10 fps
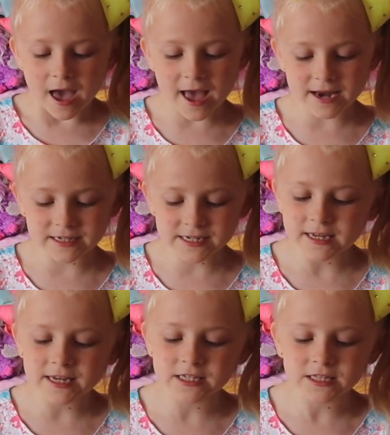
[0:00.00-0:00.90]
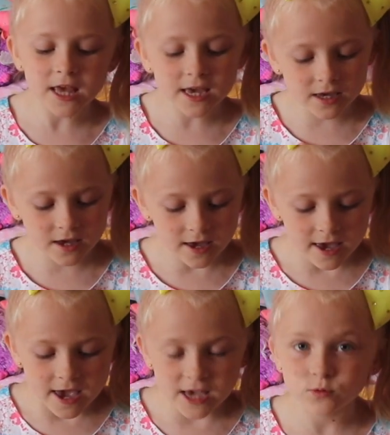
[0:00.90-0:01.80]
And it's like,
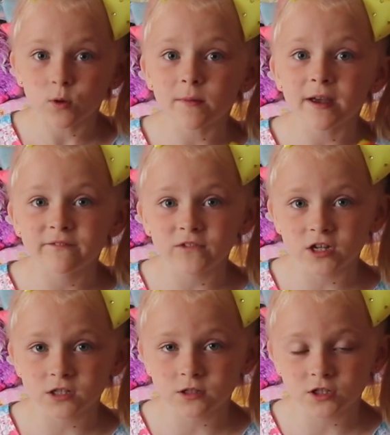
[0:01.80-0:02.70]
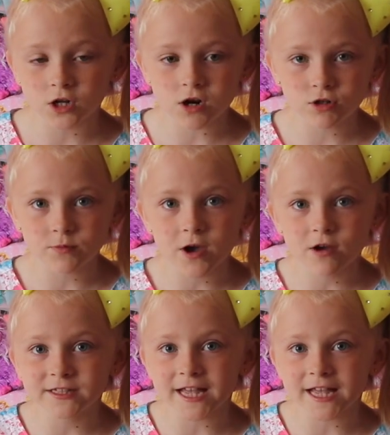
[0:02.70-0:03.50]
it's one of my first Jojo bows.